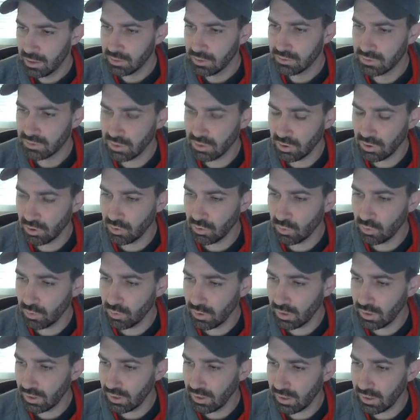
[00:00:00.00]

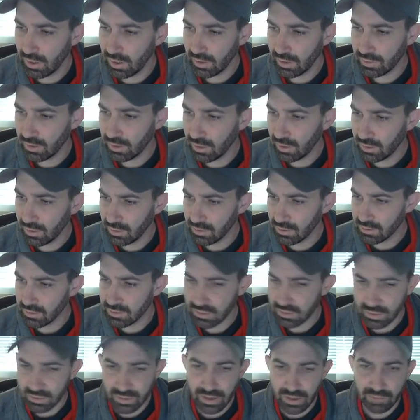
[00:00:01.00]
So I thought
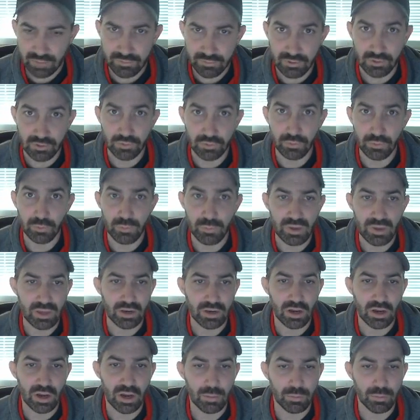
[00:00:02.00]
this Sunday afternoon would be
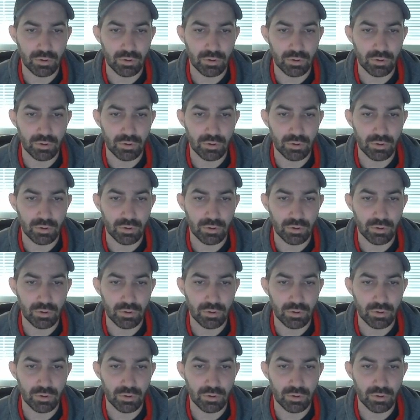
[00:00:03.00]
an